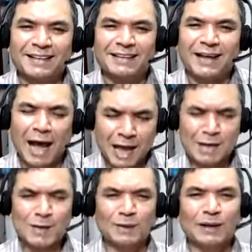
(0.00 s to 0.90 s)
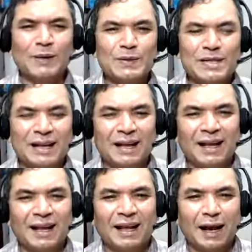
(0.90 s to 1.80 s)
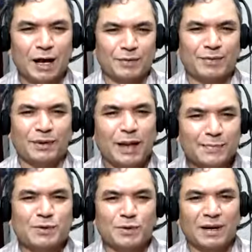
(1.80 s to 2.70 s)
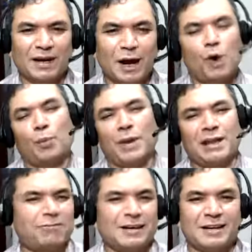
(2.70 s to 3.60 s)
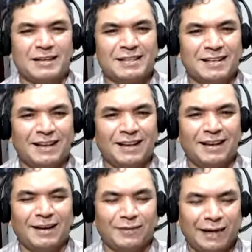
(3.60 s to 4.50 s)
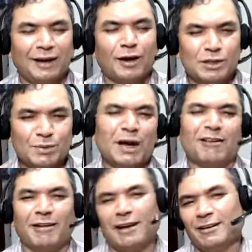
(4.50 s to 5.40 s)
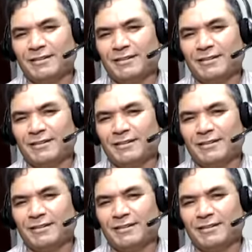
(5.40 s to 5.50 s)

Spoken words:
I know the losing of loved one, how painful it is when I lost my wife.